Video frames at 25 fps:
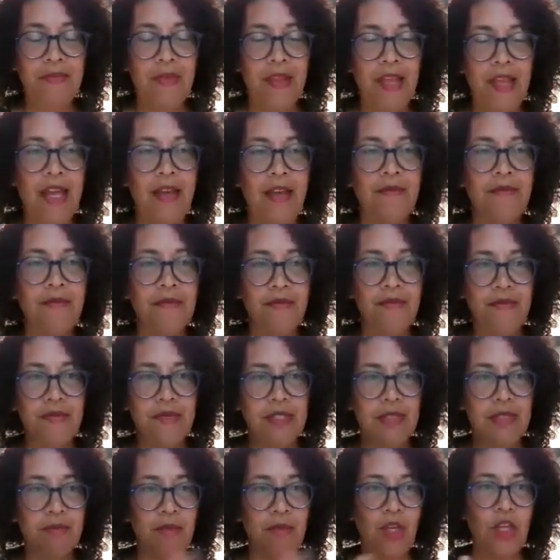have
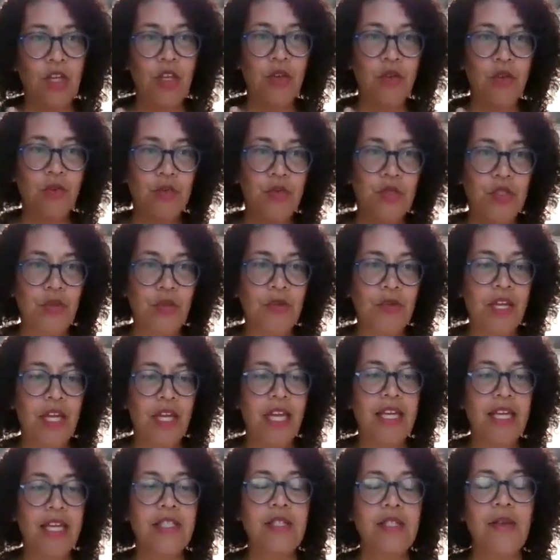some cues.
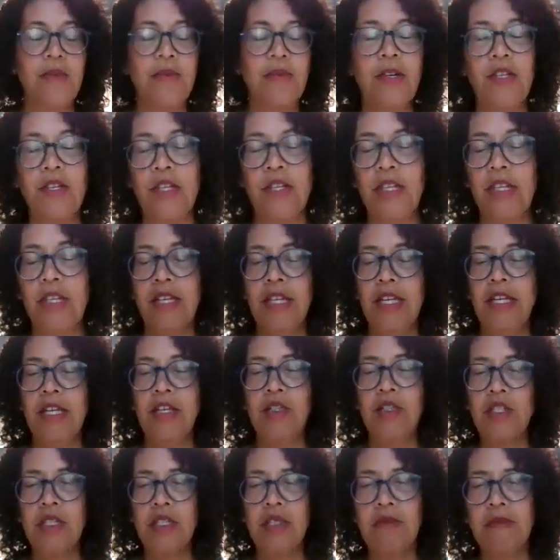Okay, so I want you to
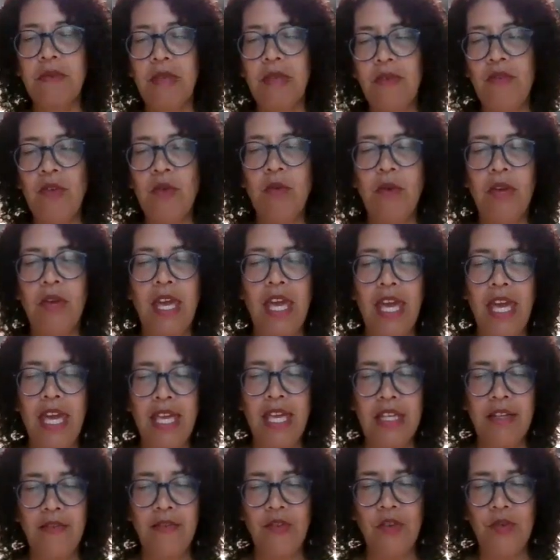just, if
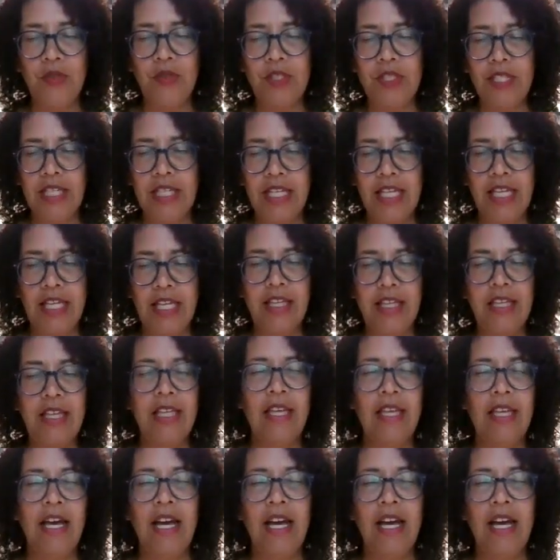you're sitting,